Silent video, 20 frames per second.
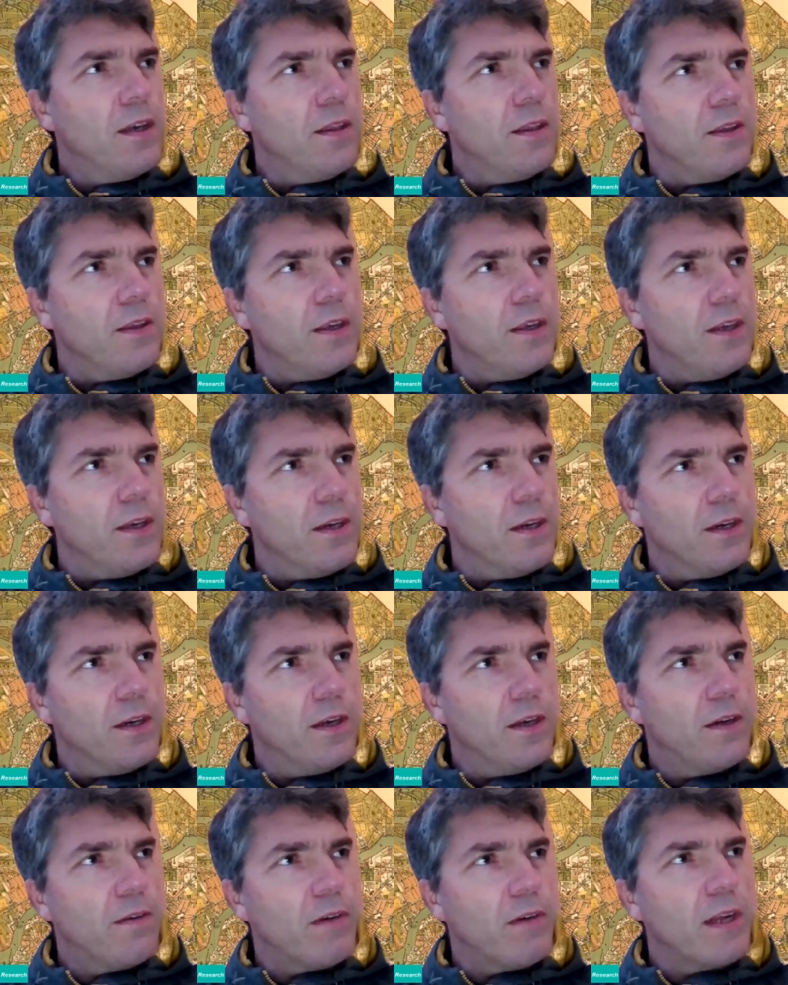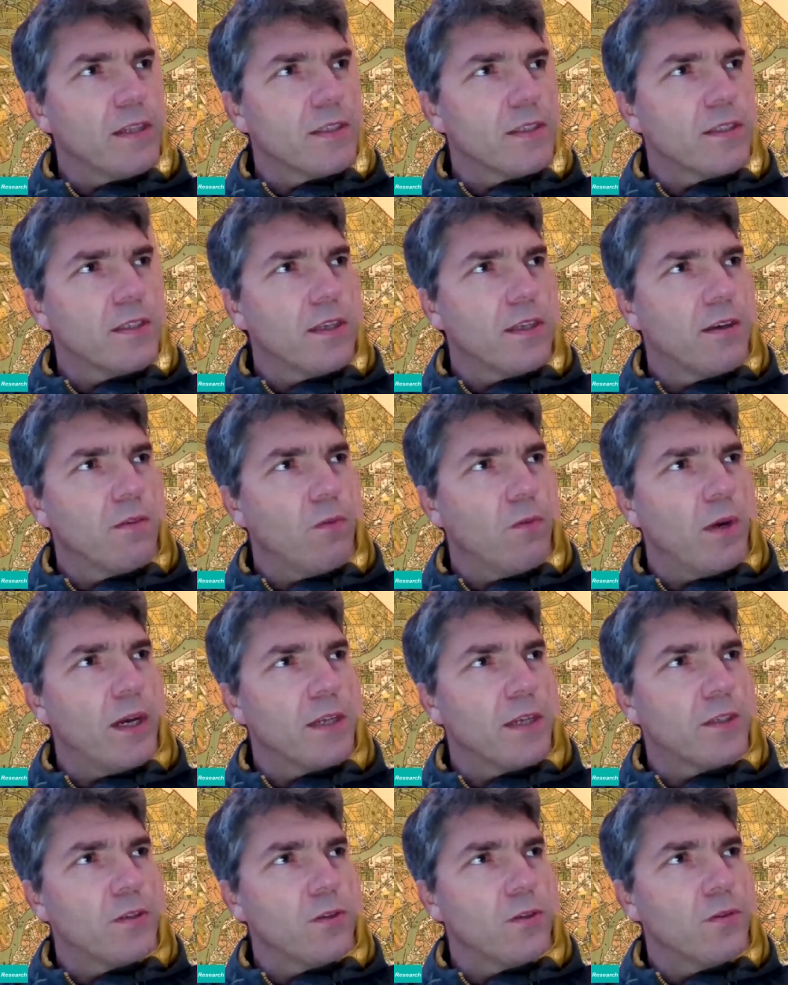the rents
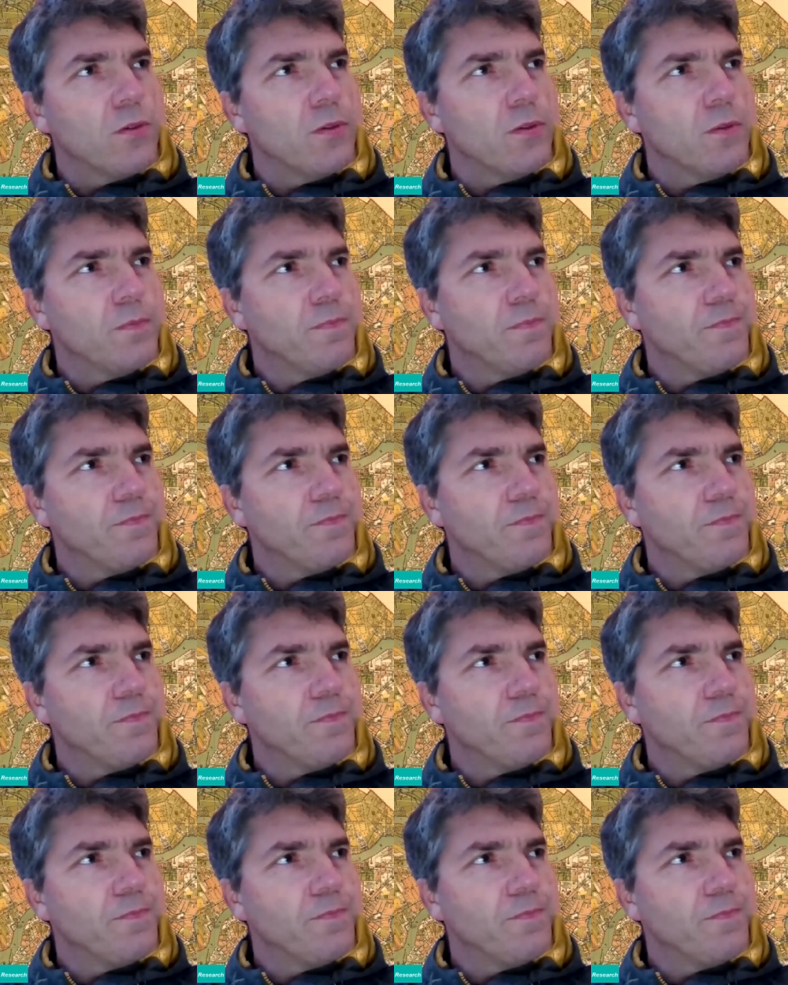were to